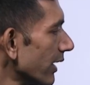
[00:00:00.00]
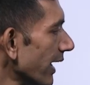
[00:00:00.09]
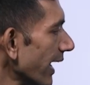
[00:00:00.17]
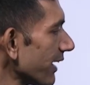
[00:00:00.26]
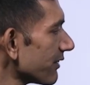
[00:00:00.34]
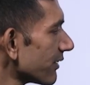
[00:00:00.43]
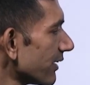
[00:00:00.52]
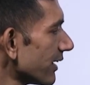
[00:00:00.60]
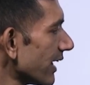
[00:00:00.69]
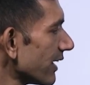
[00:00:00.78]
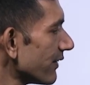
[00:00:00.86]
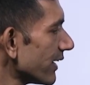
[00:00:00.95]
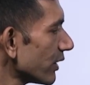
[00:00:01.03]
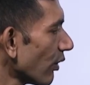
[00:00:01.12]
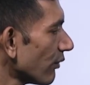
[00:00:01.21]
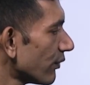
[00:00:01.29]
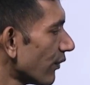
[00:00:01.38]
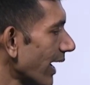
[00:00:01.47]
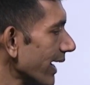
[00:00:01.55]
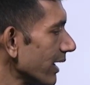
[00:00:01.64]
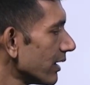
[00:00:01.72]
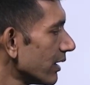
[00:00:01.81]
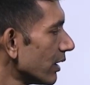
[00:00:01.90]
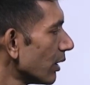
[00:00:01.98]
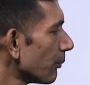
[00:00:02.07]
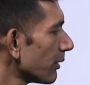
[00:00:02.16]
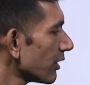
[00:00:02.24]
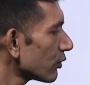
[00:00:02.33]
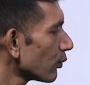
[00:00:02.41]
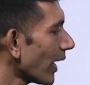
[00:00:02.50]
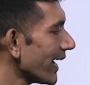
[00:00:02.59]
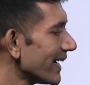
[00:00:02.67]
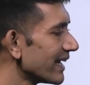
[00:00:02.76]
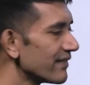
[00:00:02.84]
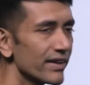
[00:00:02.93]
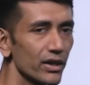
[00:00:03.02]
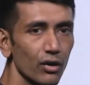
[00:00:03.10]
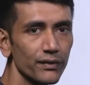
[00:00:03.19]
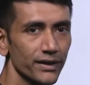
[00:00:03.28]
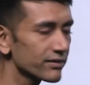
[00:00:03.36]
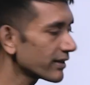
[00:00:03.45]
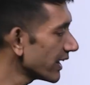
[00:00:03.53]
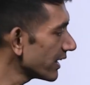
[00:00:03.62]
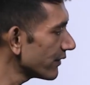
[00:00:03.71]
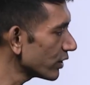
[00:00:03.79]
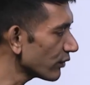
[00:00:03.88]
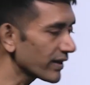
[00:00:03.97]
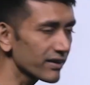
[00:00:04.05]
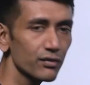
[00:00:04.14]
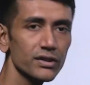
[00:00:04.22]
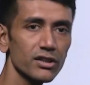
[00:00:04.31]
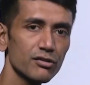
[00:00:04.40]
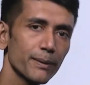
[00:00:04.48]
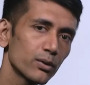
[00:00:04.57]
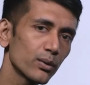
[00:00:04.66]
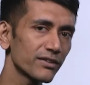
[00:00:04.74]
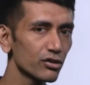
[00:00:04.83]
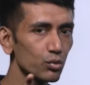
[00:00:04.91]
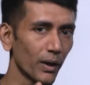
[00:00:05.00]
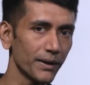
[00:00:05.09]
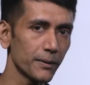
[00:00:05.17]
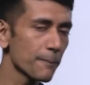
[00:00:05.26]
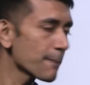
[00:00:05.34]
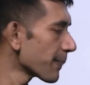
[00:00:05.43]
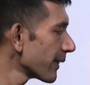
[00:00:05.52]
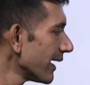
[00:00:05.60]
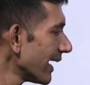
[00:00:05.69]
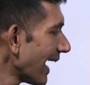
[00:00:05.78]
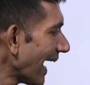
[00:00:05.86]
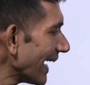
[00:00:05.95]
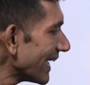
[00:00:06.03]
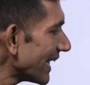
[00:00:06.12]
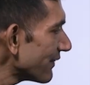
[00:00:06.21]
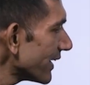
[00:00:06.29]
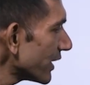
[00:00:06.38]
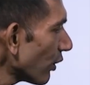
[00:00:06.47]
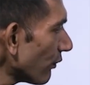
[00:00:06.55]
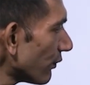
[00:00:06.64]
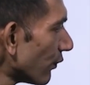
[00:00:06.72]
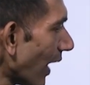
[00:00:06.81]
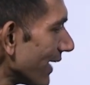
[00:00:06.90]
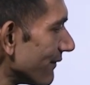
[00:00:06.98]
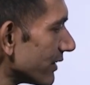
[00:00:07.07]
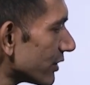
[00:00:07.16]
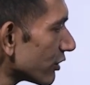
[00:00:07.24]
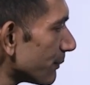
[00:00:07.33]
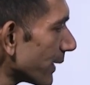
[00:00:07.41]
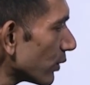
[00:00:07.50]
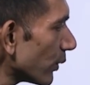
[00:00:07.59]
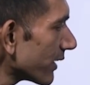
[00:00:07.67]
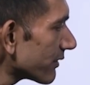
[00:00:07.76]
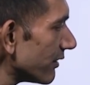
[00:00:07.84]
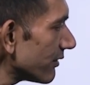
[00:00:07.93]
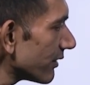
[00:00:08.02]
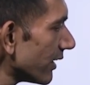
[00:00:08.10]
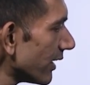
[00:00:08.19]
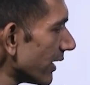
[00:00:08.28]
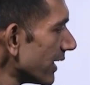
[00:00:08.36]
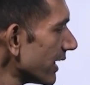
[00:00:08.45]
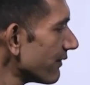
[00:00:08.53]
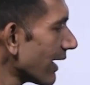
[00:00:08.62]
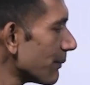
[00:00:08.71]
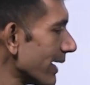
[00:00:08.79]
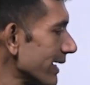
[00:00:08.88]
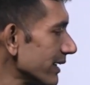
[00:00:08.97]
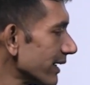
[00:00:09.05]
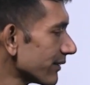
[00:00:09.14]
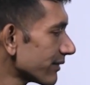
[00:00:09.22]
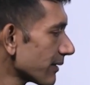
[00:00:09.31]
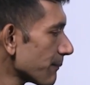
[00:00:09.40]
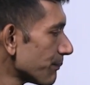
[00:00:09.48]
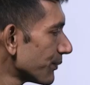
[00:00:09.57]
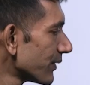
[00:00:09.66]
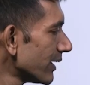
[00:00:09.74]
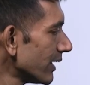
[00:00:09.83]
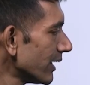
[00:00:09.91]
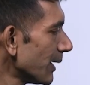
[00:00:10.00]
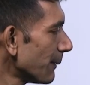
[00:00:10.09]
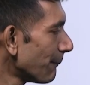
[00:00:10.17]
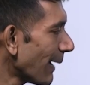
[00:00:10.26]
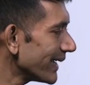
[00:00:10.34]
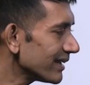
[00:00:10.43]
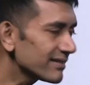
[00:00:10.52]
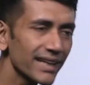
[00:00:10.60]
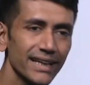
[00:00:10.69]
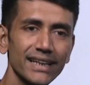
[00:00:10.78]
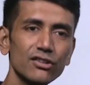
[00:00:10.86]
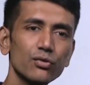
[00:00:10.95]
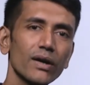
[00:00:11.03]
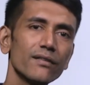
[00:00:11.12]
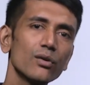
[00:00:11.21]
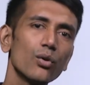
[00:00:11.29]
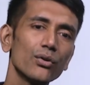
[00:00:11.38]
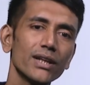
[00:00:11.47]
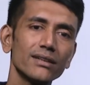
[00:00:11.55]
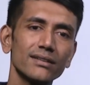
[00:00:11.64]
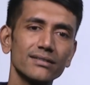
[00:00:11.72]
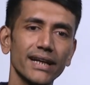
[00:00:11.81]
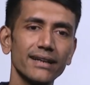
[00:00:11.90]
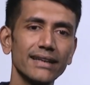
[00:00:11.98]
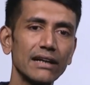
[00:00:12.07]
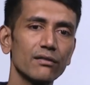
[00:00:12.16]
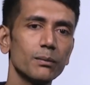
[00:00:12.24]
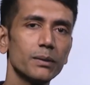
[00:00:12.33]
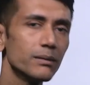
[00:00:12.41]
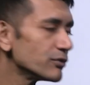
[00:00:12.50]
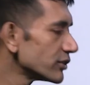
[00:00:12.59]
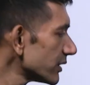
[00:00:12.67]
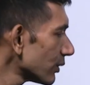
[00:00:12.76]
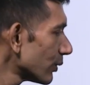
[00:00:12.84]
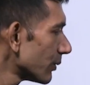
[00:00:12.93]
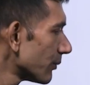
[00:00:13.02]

X derivative of y plus y derivative of x. Derivative of x with respect to x is 1. And derivative of y with respect to x is dy by dx. Minus sign xy will go on the other side. That will become 0.